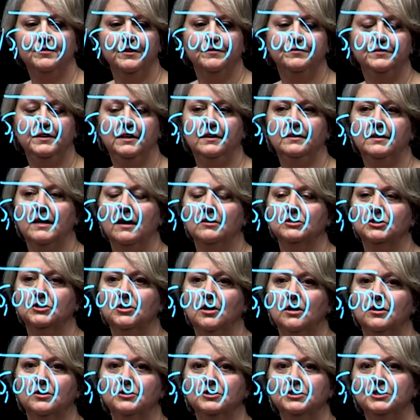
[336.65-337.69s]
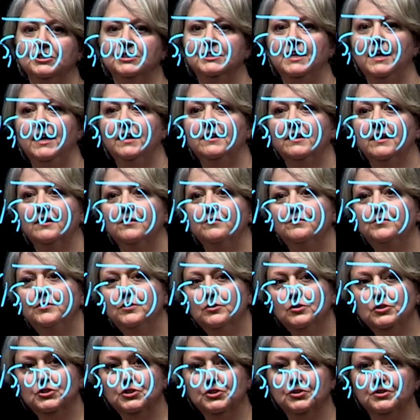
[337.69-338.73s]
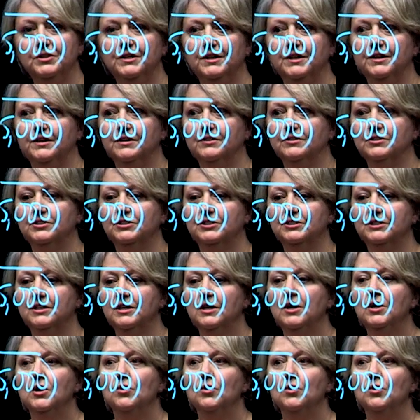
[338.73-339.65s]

$15,000 is saying that in future years,